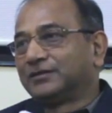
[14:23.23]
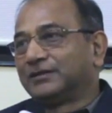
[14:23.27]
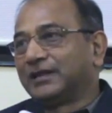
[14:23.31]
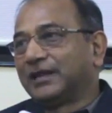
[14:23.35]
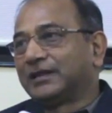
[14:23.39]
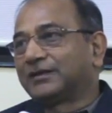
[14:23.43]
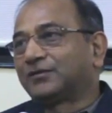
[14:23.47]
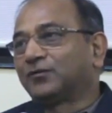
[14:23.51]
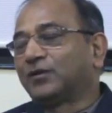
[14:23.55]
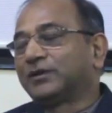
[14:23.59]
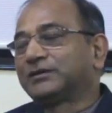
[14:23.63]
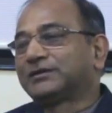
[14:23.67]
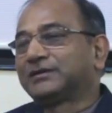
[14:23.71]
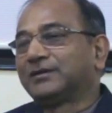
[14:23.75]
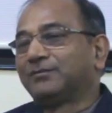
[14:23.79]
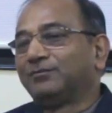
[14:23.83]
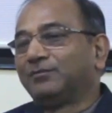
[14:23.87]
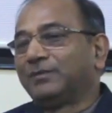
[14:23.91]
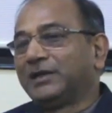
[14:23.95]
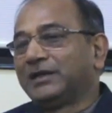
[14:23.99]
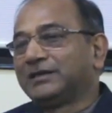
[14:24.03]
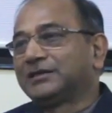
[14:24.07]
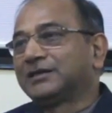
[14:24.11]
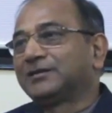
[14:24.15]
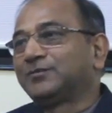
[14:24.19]
So that
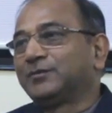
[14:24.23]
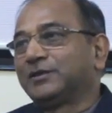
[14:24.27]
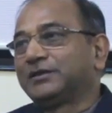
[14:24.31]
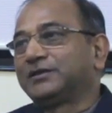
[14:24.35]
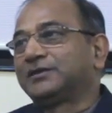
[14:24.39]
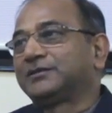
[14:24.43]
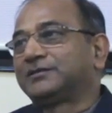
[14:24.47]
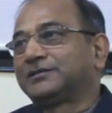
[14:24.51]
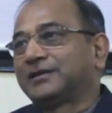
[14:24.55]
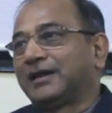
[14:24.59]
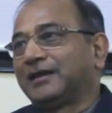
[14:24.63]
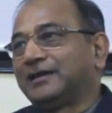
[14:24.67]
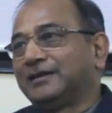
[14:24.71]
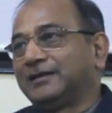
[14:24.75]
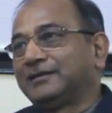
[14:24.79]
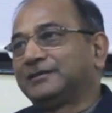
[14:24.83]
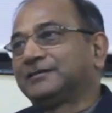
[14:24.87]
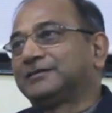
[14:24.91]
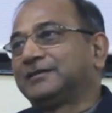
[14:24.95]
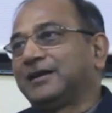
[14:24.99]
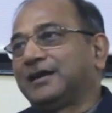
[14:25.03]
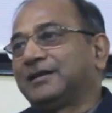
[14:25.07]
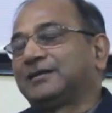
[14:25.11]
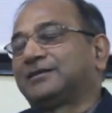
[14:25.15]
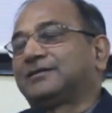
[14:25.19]
was the major
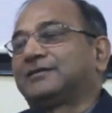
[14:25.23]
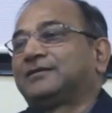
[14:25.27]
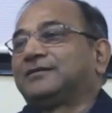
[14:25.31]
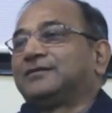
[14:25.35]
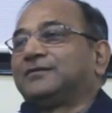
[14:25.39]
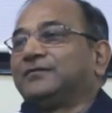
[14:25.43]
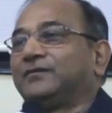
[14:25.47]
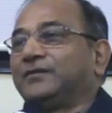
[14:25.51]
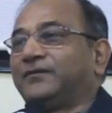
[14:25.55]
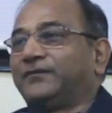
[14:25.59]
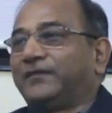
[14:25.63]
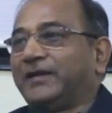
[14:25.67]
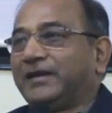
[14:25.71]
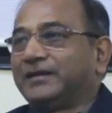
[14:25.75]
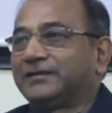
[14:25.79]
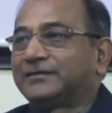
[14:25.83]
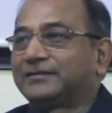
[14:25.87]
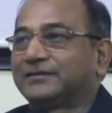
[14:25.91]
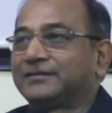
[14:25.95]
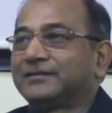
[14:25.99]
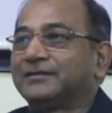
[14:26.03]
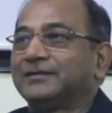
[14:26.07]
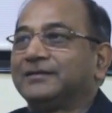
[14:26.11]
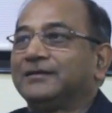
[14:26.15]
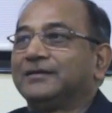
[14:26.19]
challenge that we
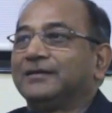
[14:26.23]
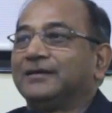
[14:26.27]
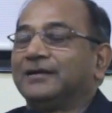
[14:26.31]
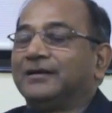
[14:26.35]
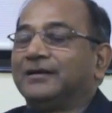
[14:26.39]
faced